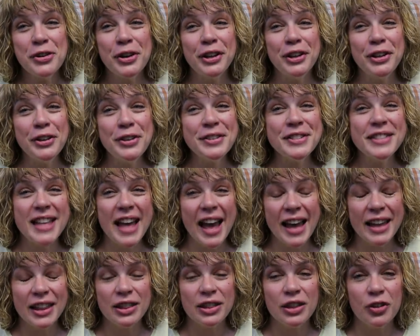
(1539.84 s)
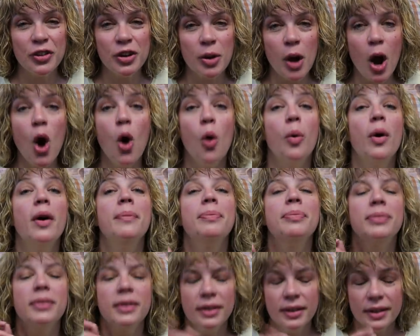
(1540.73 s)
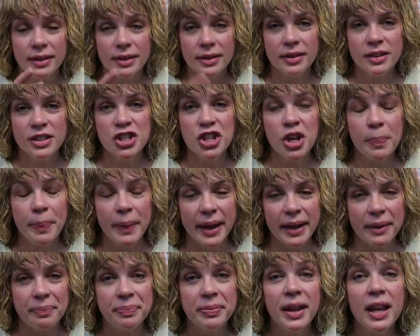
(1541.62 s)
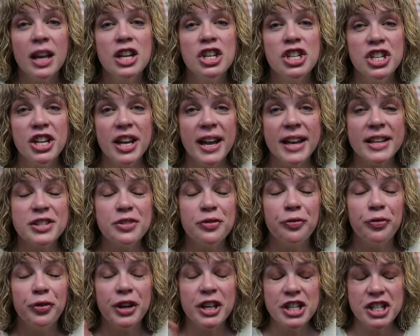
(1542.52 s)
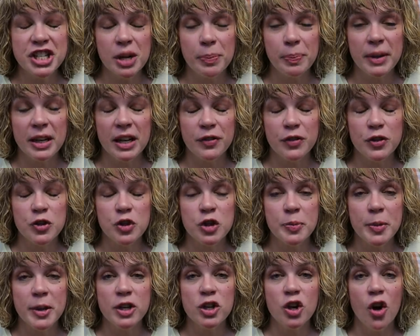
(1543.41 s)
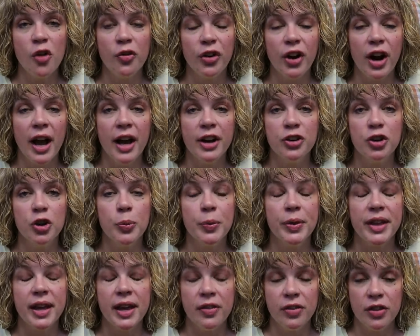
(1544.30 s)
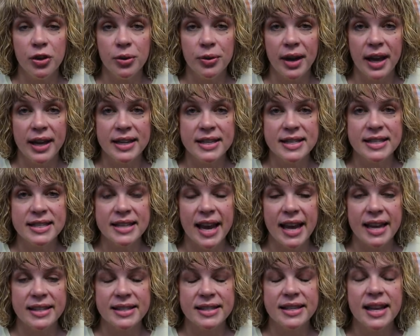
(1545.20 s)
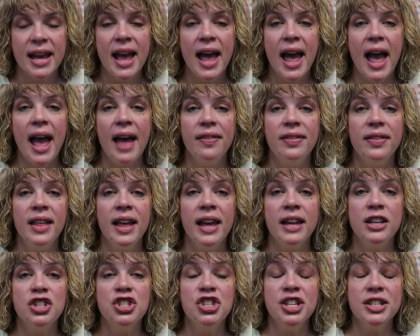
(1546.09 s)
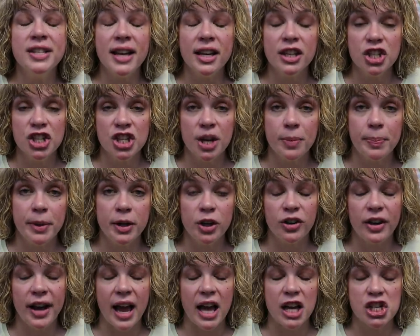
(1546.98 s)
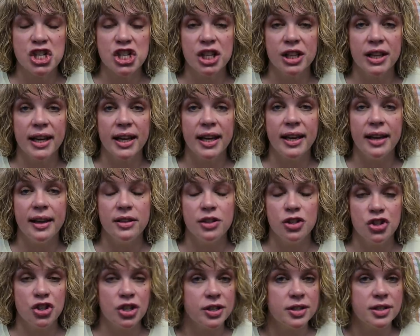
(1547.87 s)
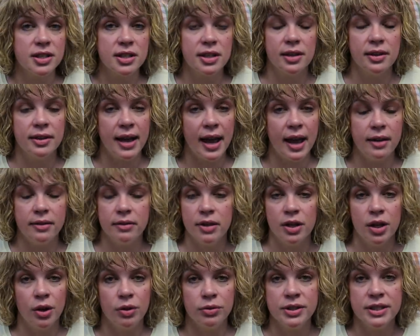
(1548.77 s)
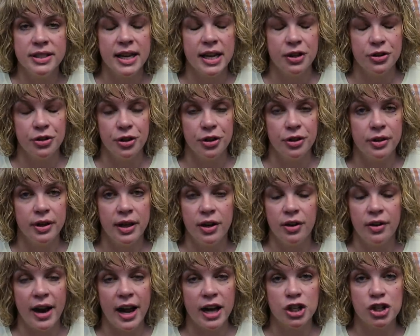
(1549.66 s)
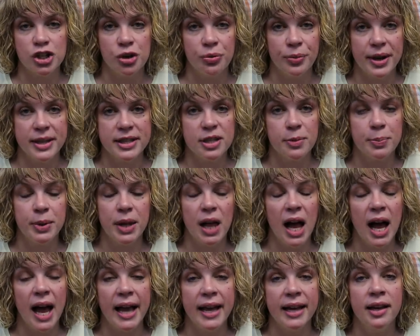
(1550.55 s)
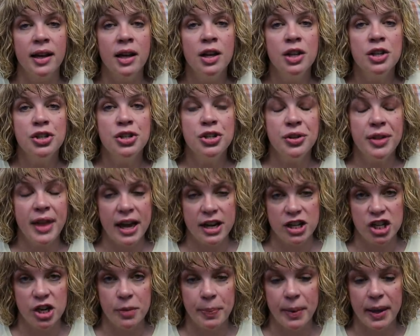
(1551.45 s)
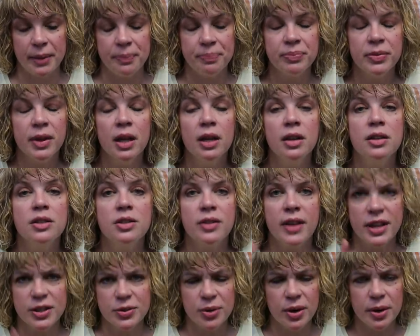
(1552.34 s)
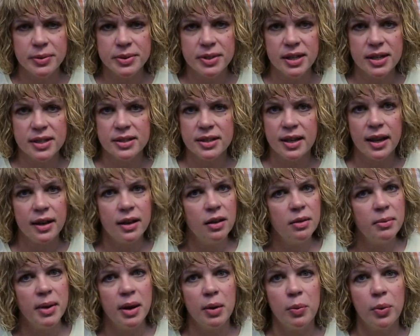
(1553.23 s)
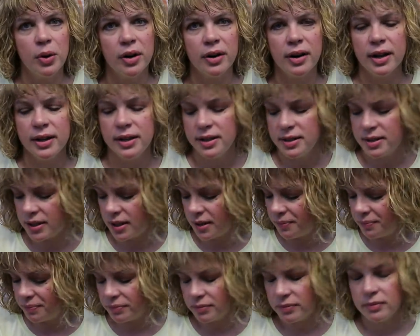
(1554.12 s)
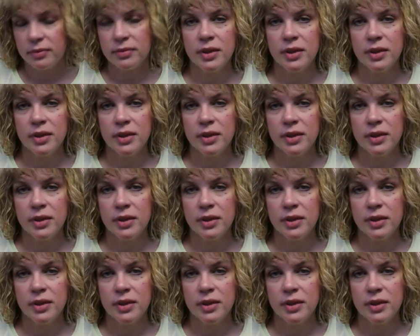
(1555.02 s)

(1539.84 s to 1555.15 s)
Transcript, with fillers: you could use that 30, oh, shipping. She has free shipping if you spend over 100 within the United States, and then she does ship internationally. It's just, net, you know, standard international rates apply to that shipping. So that's what I was gonna say. Oh my word, I need to